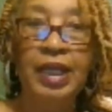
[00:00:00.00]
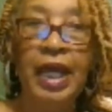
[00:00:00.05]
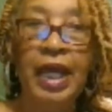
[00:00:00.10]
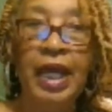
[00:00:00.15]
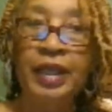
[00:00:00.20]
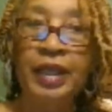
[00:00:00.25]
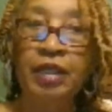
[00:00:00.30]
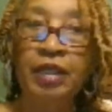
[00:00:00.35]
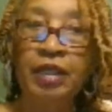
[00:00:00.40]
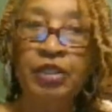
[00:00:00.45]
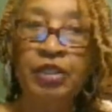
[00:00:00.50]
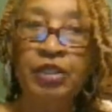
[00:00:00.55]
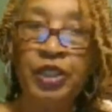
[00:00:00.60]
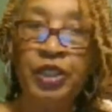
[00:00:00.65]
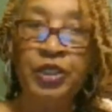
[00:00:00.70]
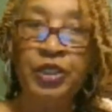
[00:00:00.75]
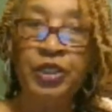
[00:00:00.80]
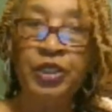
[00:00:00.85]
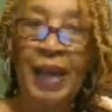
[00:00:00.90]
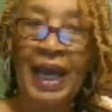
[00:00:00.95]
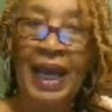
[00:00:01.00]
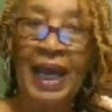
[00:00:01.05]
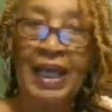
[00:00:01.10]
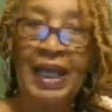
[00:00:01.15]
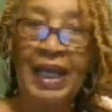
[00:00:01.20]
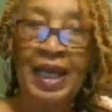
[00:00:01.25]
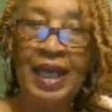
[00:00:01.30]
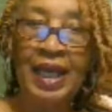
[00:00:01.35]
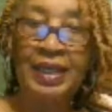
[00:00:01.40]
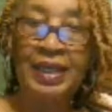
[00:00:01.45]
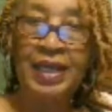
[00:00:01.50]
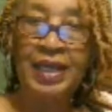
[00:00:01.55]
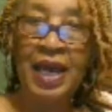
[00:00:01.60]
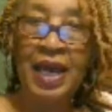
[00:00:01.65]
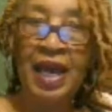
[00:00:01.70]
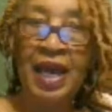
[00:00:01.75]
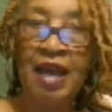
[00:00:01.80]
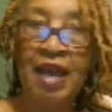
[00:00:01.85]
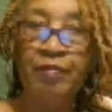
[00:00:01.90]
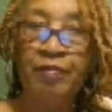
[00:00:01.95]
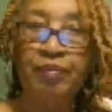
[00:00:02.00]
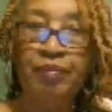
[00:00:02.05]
those shows back in that time,